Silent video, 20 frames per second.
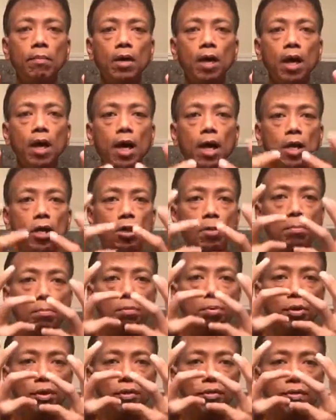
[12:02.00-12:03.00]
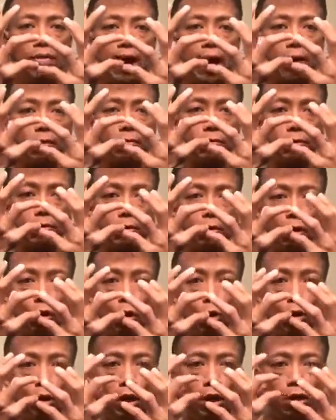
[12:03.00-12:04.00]
and you breathe out
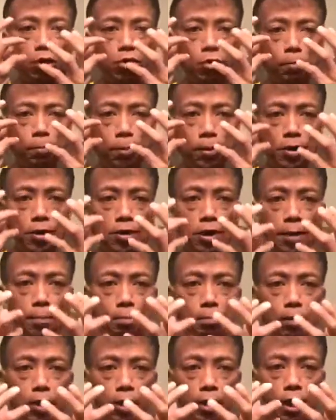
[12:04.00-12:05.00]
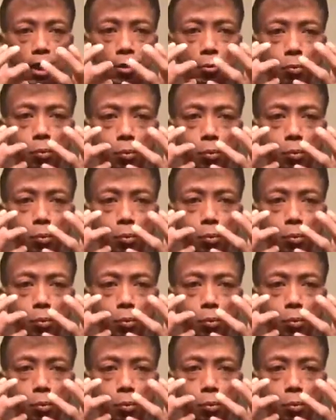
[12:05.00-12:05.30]
slowly through pursed lip breathing